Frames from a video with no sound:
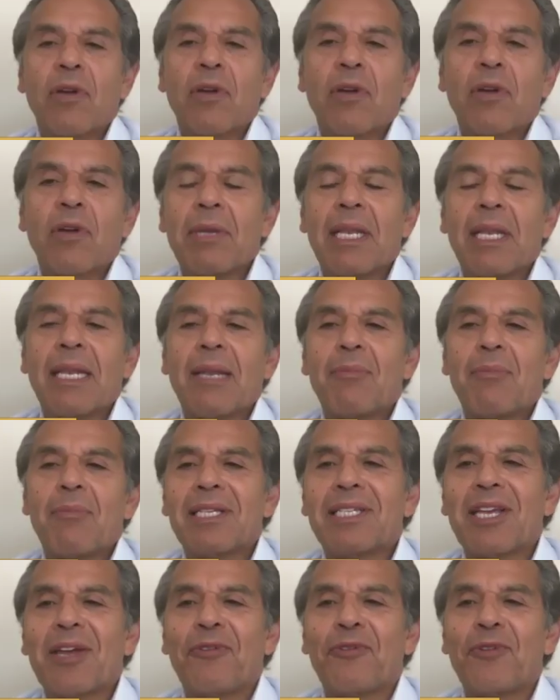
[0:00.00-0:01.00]
all, let me
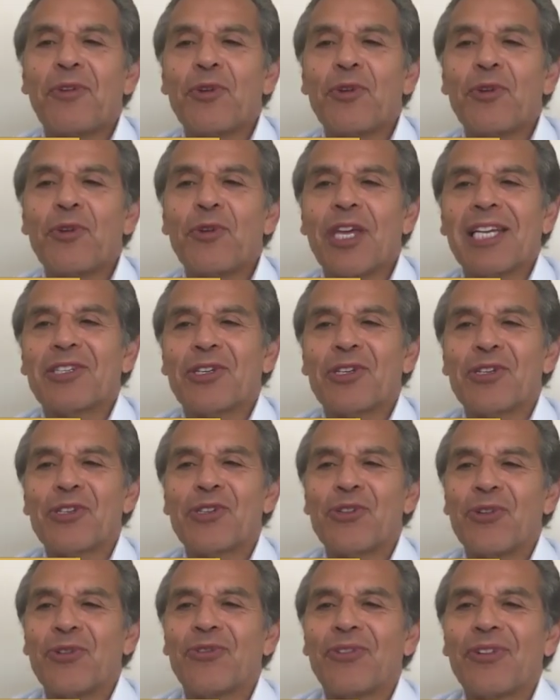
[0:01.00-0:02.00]
say a few things
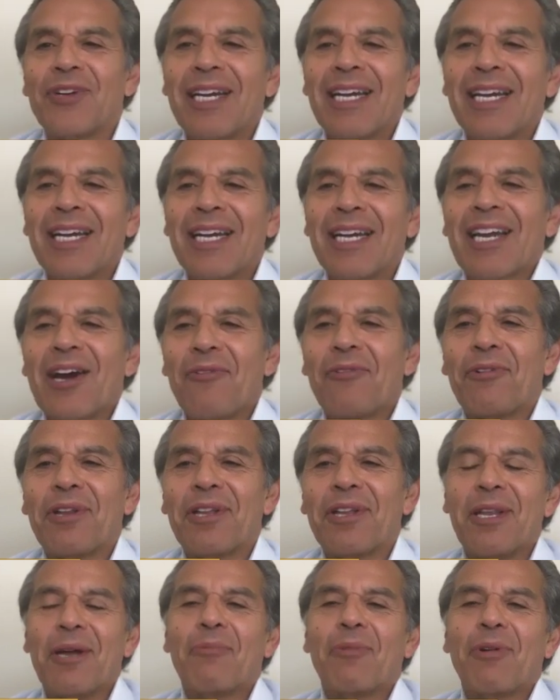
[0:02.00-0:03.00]
because you've covered a
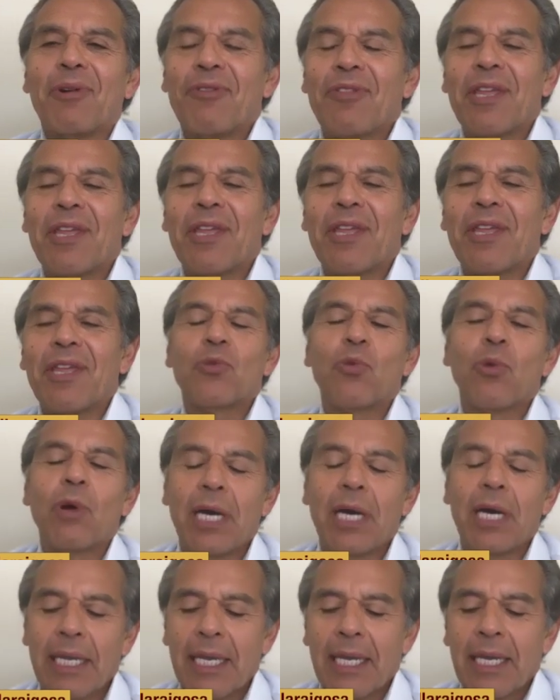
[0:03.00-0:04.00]
number of things.
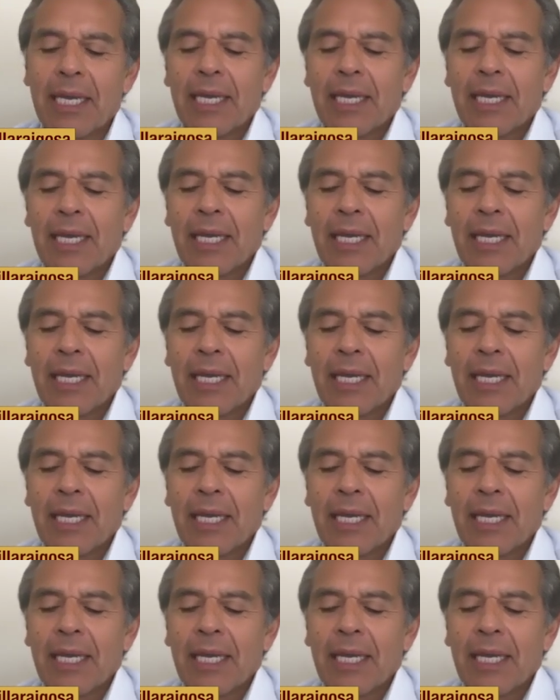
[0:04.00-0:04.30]
One,